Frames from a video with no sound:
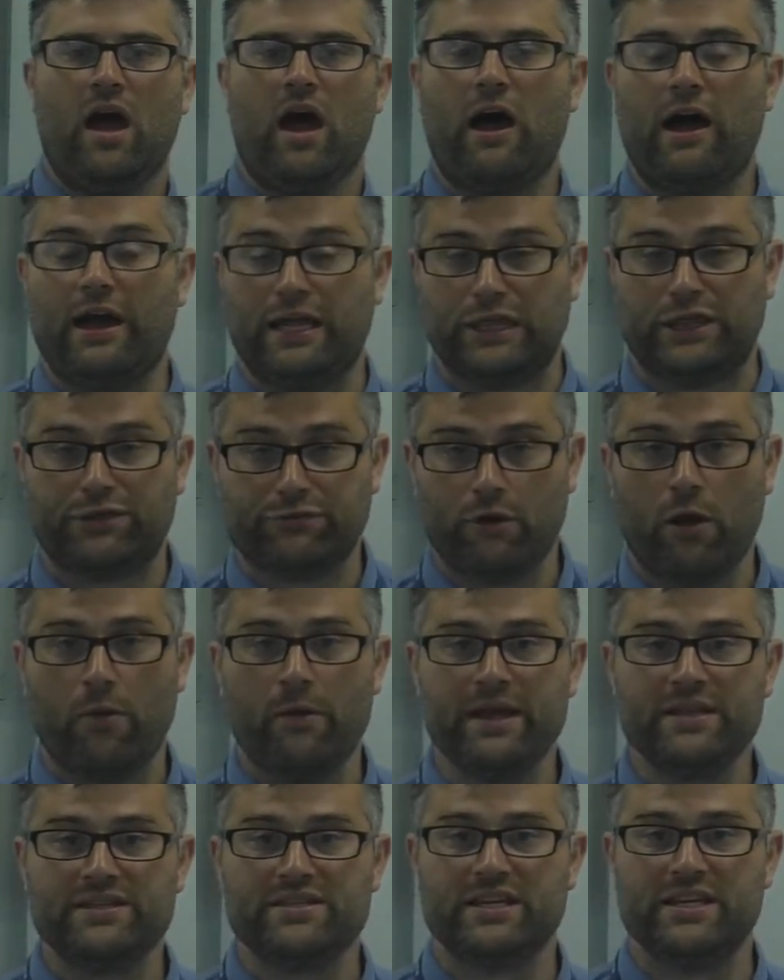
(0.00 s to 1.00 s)
I throw
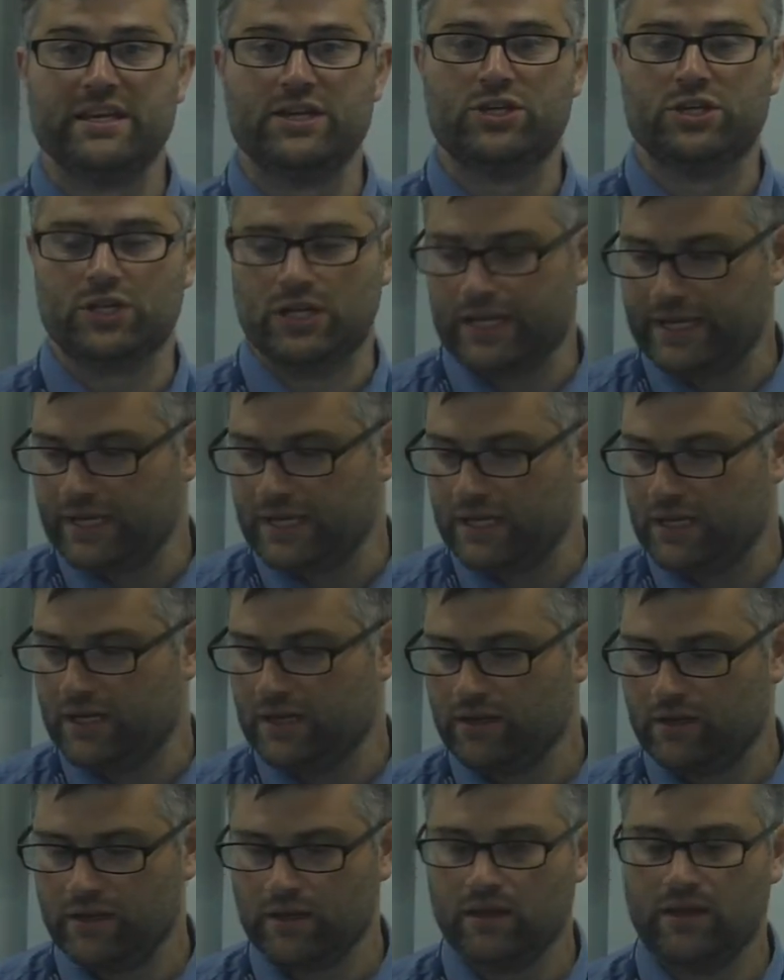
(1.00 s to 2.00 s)
it initially.
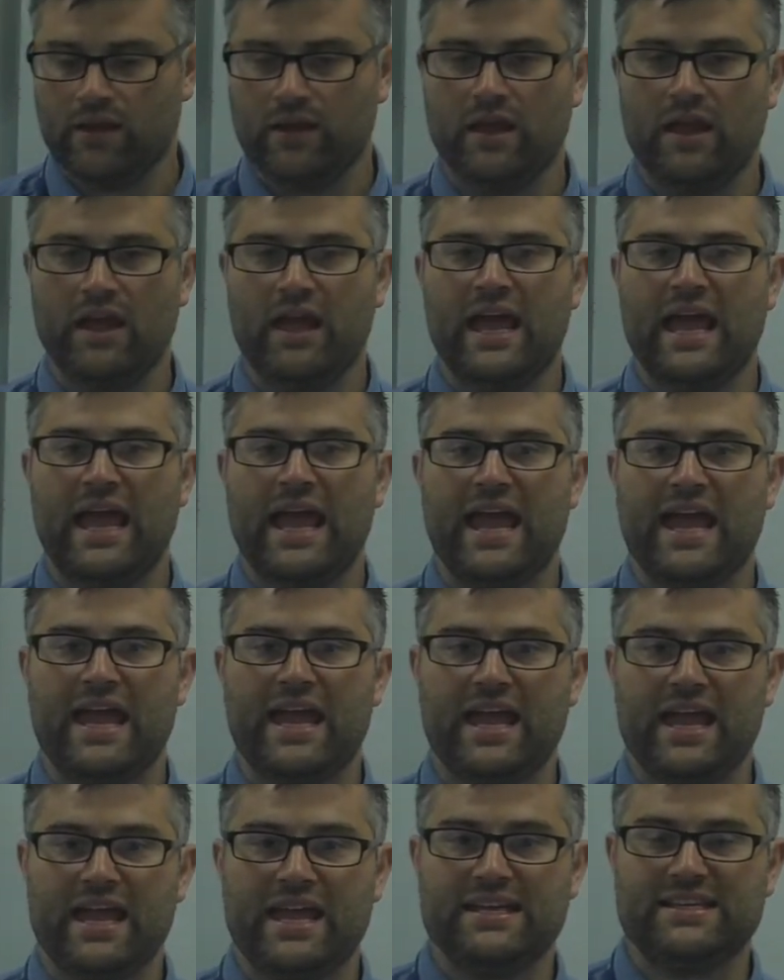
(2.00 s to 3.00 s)

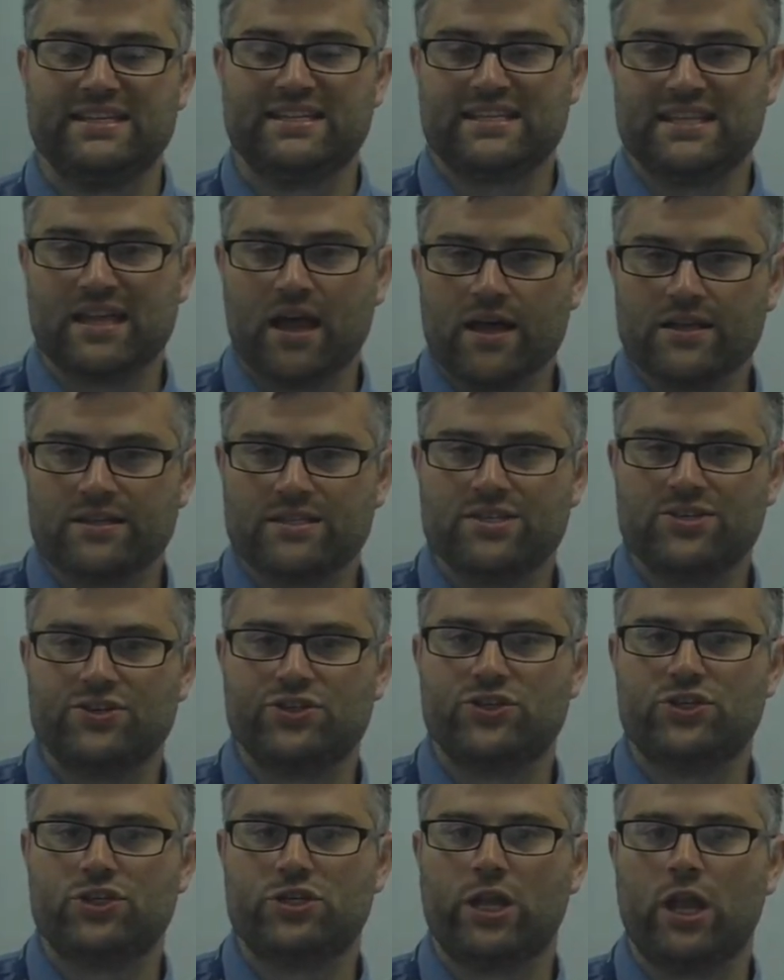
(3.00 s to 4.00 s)
It starts to
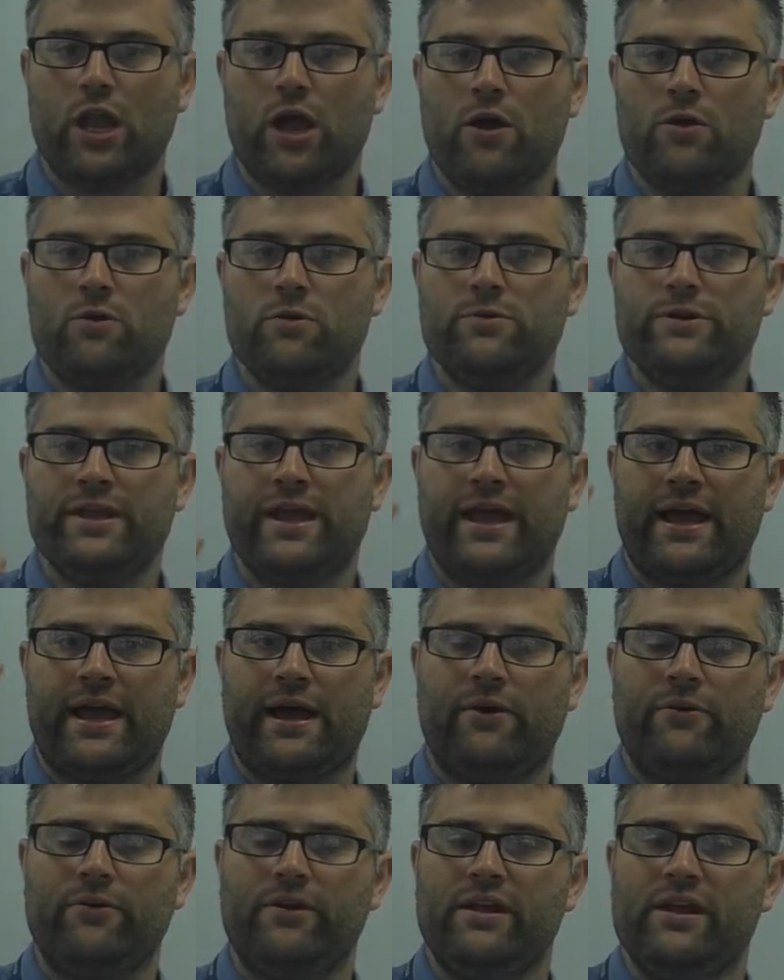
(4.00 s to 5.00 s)
slow
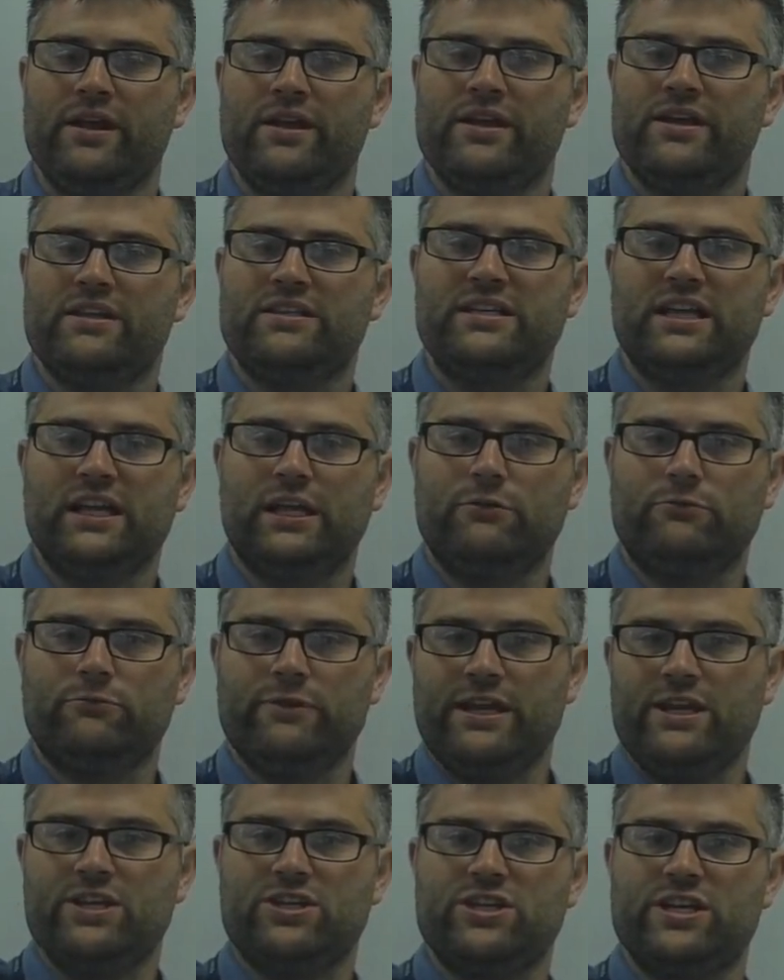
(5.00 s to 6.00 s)
down until it
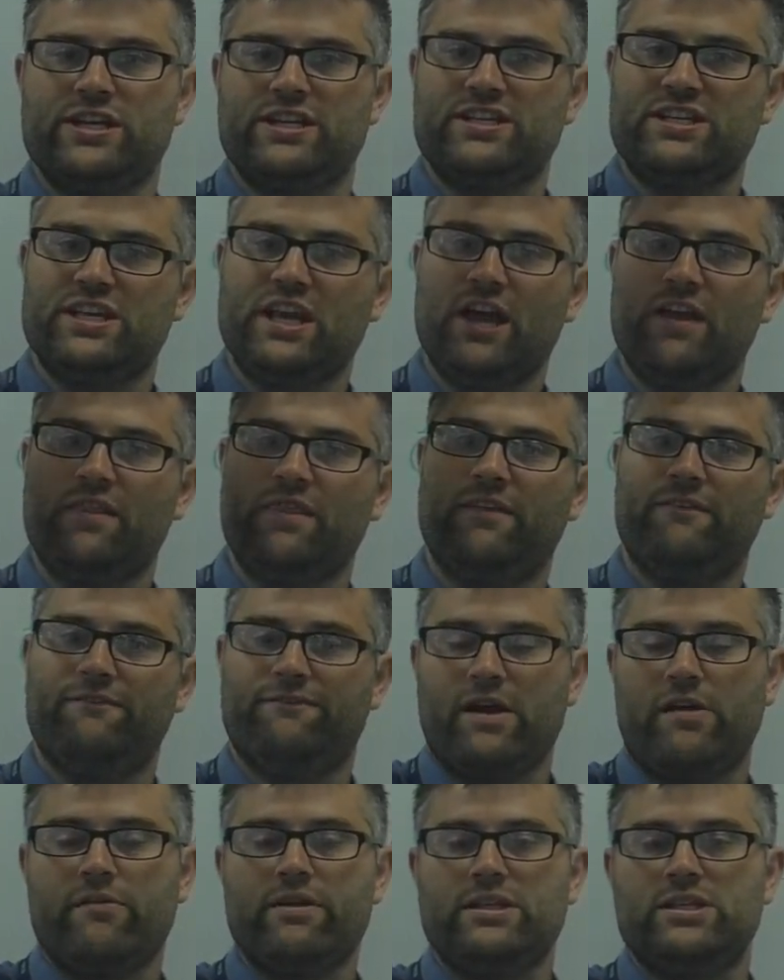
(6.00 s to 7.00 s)
reaches the
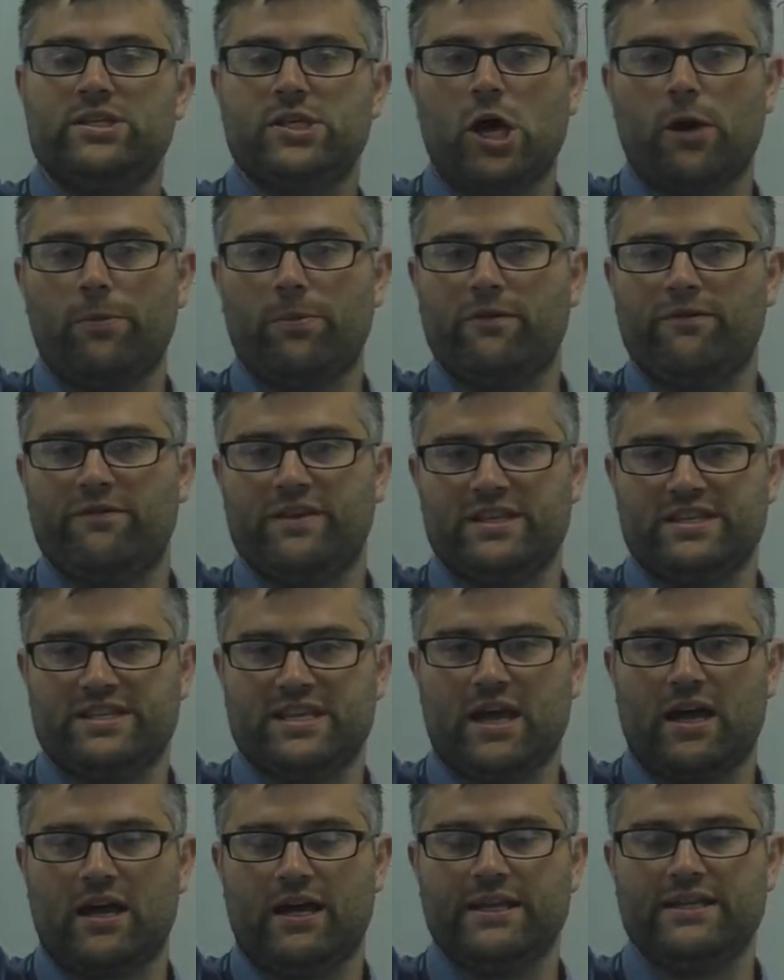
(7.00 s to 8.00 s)
very top of
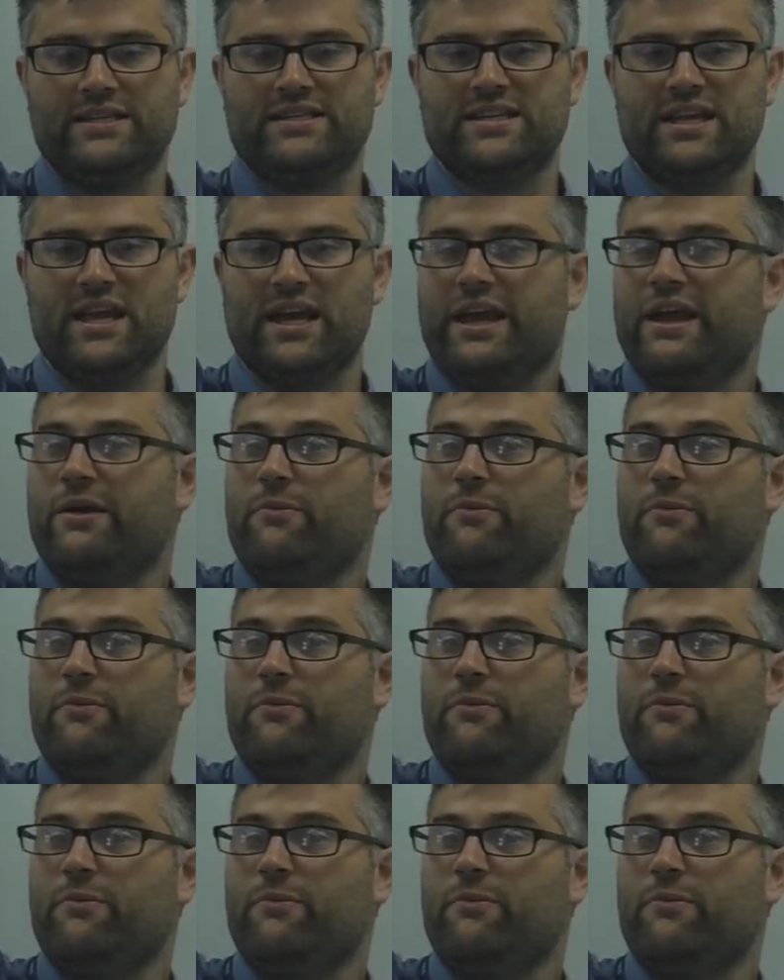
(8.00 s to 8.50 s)
its height,